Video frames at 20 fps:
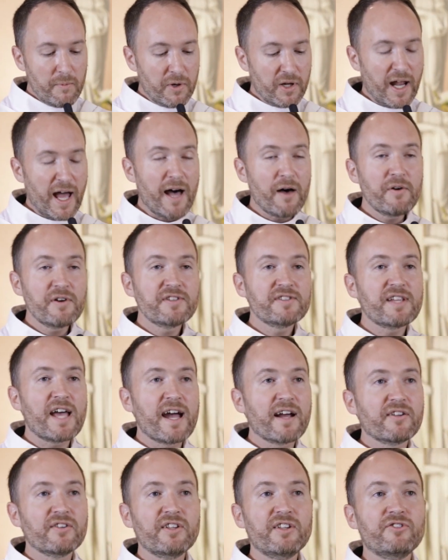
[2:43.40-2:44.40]
But how
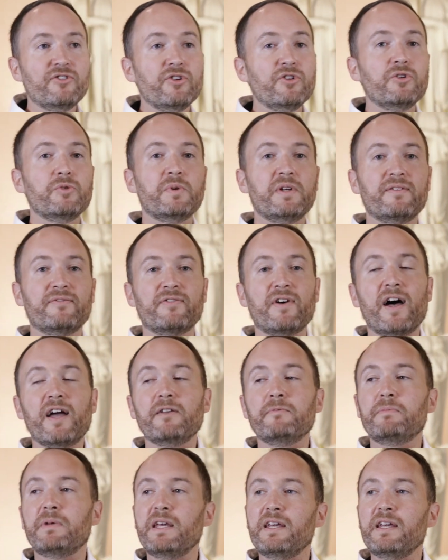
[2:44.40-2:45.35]
exactly do we find